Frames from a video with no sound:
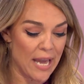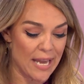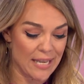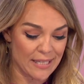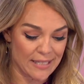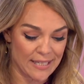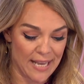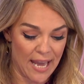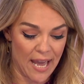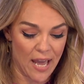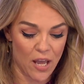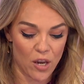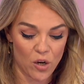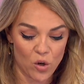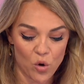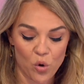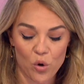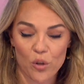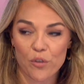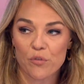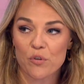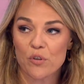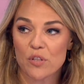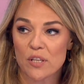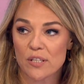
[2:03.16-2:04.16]
is get a law
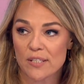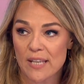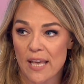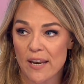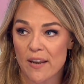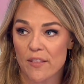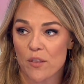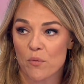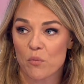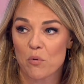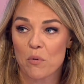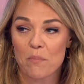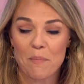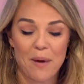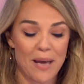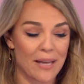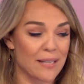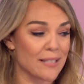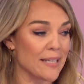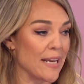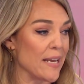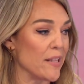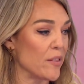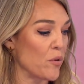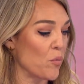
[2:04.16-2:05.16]
through the Senate that will
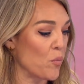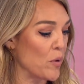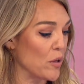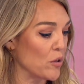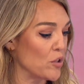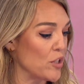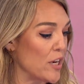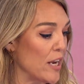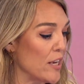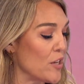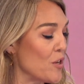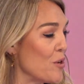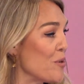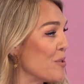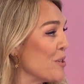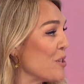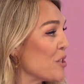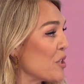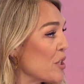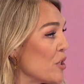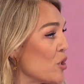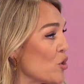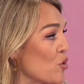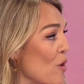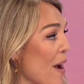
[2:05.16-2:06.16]
mandate that wheelchair users
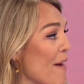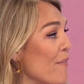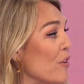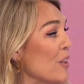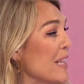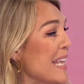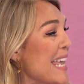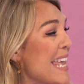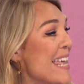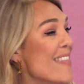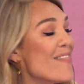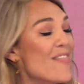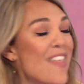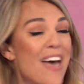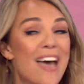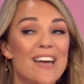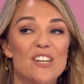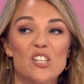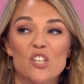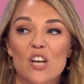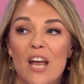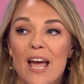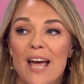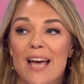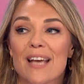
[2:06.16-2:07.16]
can travel in their
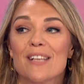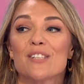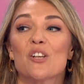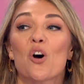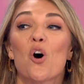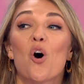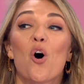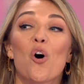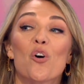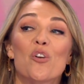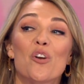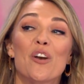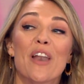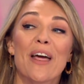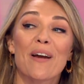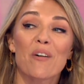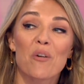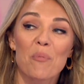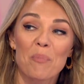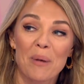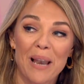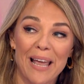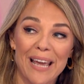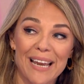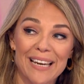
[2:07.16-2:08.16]
chairs on an
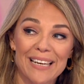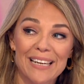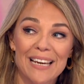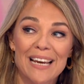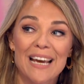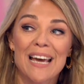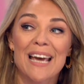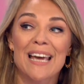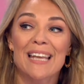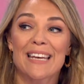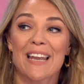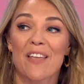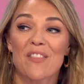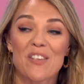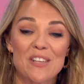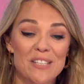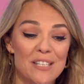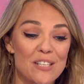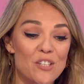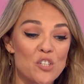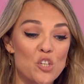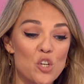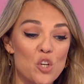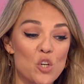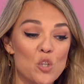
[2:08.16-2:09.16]
aeroplane. Now, this
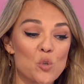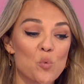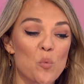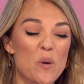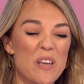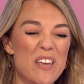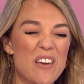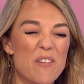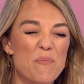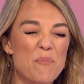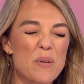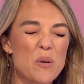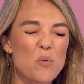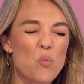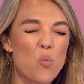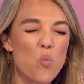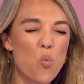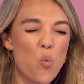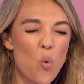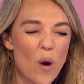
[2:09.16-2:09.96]
is news we have been